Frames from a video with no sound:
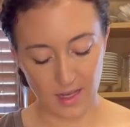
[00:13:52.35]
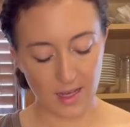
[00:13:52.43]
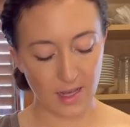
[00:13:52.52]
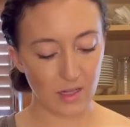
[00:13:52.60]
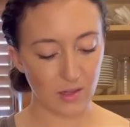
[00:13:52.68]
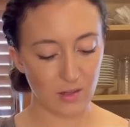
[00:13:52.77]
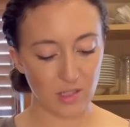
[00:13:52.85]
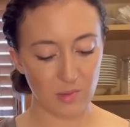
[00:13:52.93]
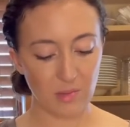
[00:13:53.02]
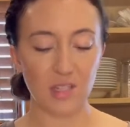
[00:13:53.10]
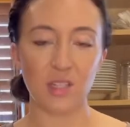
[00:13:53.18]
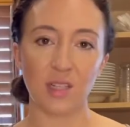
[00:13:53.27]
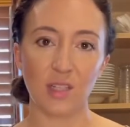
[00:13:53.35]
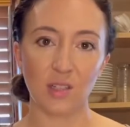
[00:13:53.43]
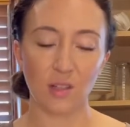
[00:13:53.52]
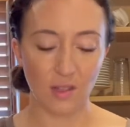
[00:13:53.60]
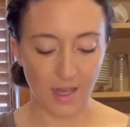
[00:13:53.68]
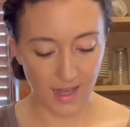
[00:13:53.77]
it alerts me to
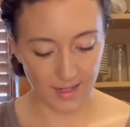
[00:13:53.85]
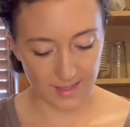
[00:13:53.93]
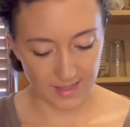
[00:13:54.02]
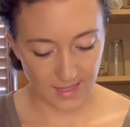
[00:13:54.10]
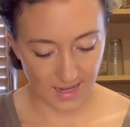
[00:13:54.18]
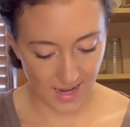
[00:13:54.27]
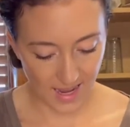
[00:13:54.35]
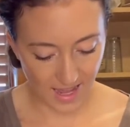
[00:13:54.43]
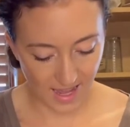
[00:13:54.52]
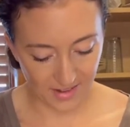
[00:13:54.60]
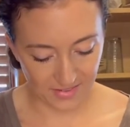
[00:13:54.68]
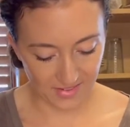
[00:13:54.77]
little cuts that I have